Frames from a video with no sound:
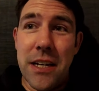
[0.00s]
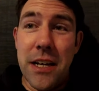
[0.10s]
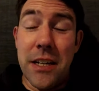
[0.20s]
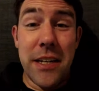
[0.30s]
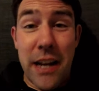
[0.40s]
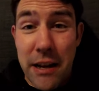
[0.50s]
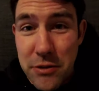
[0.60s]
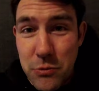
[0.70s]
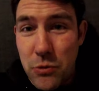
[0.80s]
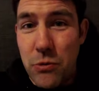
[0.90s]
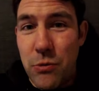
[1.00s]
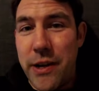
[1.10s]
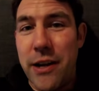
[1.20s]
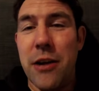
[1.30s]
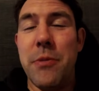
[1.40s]
I didn't have to walk all the way
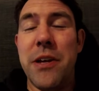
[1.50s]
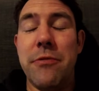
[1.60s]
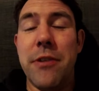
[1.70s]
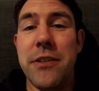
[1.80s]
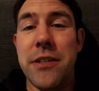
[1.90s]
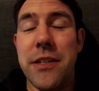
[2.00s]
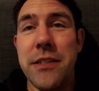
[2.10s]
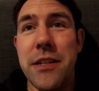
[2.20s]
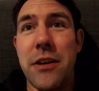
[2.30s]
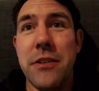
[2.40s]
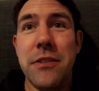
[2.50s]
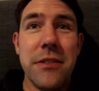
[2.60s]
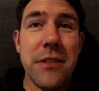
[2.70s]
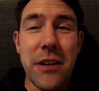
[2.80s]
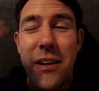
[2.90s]
home either, actually. So,
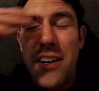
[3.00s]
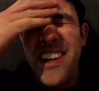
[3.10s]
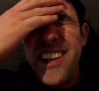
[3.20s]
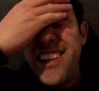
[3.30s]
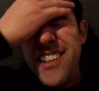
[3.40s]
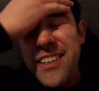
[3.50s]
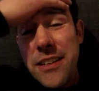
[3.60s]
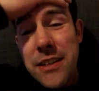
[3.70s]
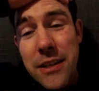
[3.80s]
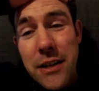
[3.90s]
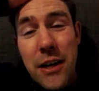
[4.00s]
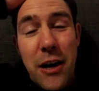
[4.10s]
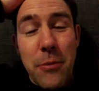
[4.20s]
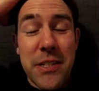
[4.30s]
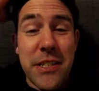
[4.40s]
I
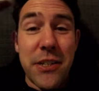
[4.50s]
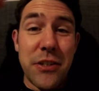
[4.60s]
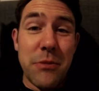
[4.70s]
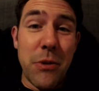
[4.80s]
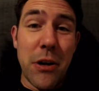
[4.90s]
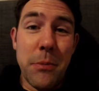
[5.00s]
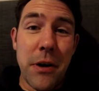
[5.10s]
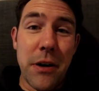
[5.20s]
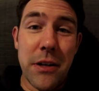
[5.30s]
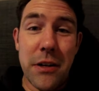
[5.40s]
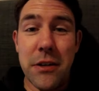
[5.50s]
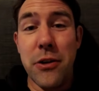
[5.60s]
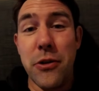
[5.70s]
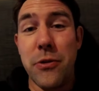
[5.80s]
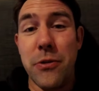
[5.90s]
messaged my partner,
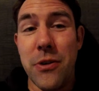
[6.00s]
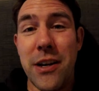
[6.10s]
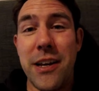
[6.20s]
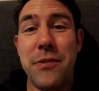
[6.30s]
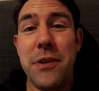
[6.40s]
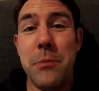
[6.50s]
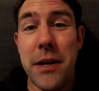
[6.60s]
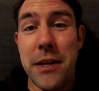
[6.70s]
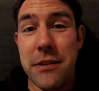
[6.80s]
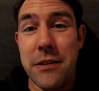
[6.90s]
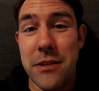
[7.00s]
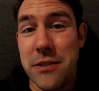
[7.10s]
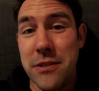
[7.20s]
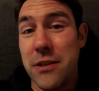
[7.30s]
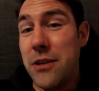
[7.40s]
who I left in bed,
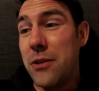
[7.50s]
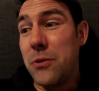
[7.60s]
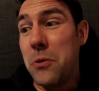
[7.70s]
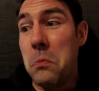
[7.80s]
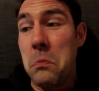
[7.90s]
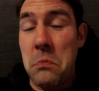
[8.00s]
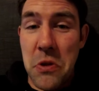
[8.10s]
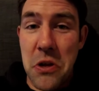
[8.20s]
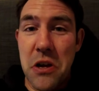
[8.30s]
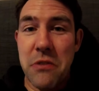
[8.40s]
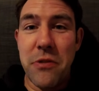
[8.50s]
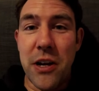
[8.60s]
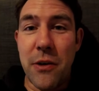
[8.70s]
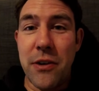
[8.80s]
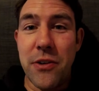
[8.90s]
because I thought, if I
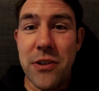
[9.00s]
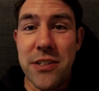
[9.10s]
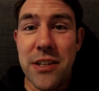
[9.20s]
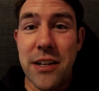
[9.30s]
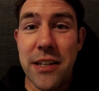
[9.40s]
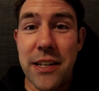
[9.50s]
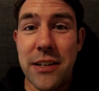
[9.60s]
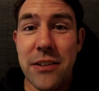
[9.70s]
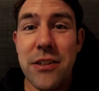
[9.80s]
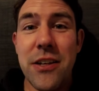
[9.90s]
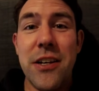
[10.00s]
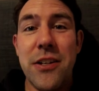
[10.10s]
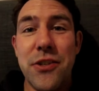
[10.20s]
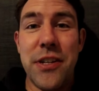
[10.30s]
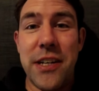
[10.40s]
go out nice and early, then
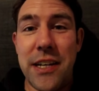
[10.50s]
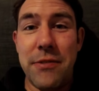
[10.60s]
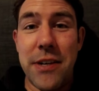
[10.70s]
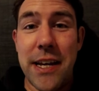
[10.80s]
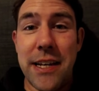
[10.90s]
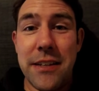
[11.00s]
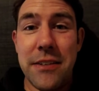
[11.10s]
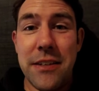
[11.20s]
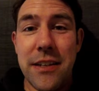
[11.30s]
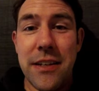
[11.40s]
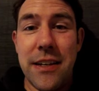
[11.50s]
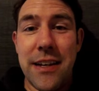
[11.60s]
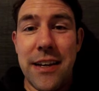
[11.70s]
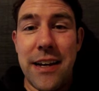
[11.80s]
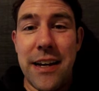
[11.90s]
she can have a lay-in.
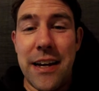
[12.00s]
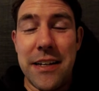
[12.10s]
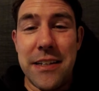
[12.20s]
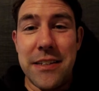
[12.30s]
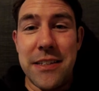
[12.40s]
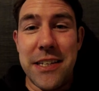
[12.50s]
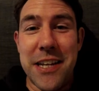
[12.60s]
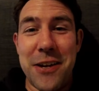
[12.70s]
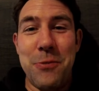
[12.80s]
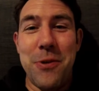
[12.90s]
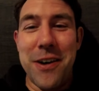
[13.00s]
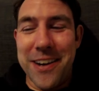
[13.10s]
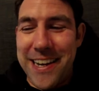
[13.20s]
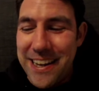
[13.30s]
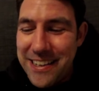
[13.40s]
And it didn't
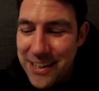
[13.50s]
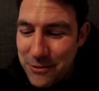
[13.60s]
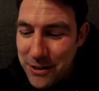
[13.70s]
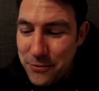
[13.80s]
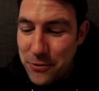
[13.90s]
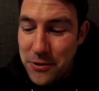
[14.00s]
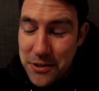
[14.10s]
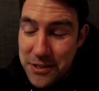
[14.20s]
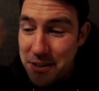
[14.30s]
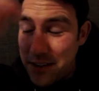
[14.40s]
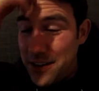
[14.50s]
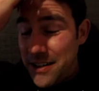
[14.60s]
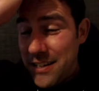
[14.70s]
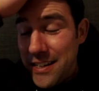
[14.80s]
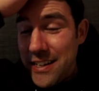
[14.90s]
work out that way for her. So,
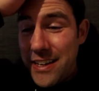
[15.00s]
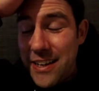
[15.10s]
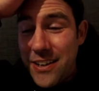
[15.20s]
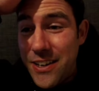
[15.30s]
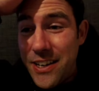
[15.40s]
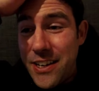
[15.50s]
I